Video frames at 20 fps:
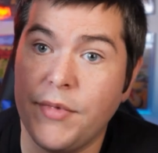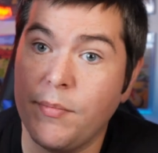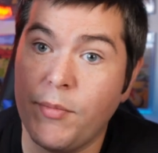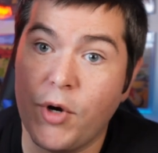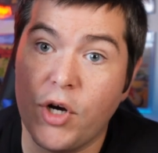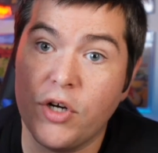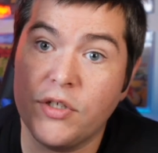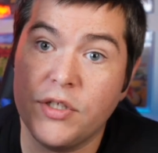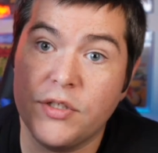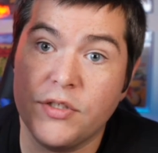the
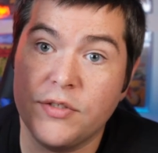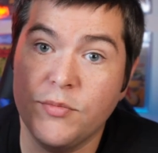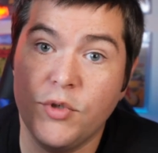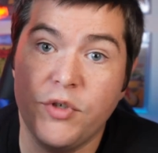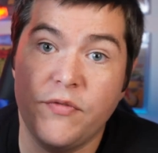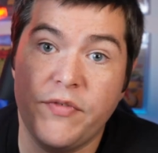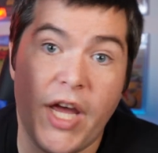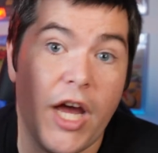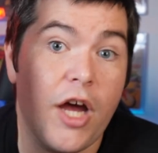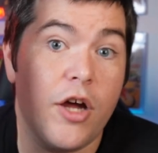market's
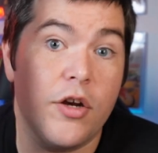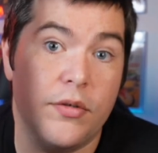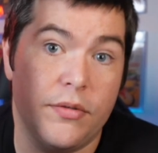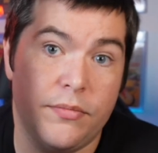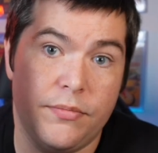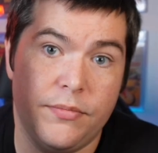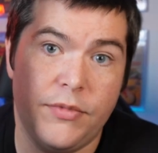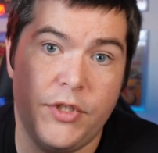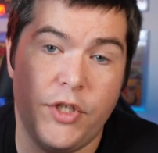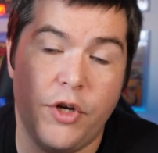moved down.
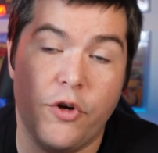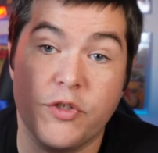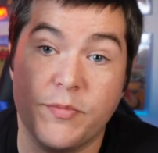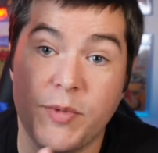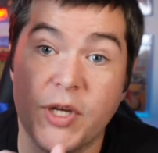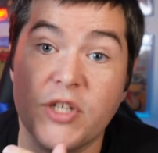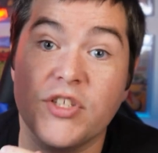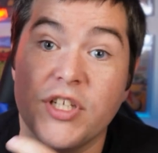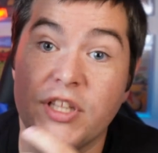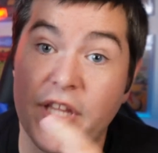
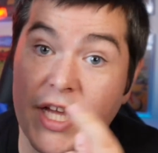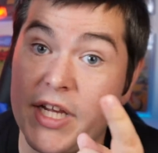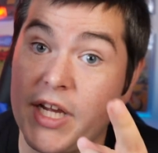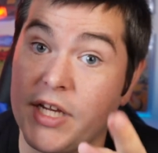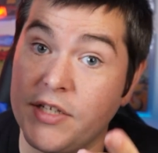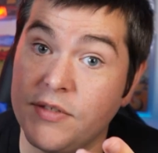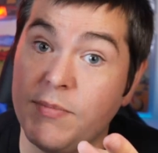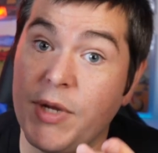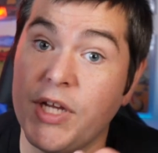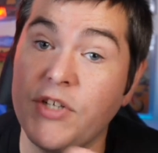Especially like
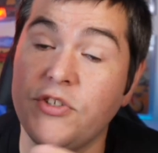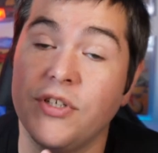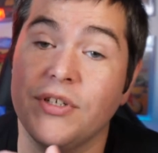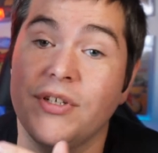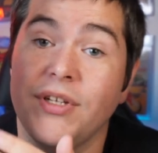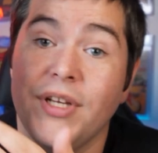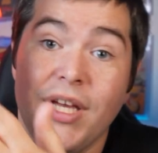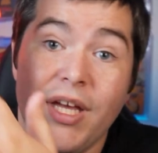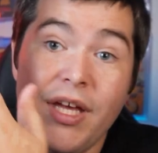I mentioned,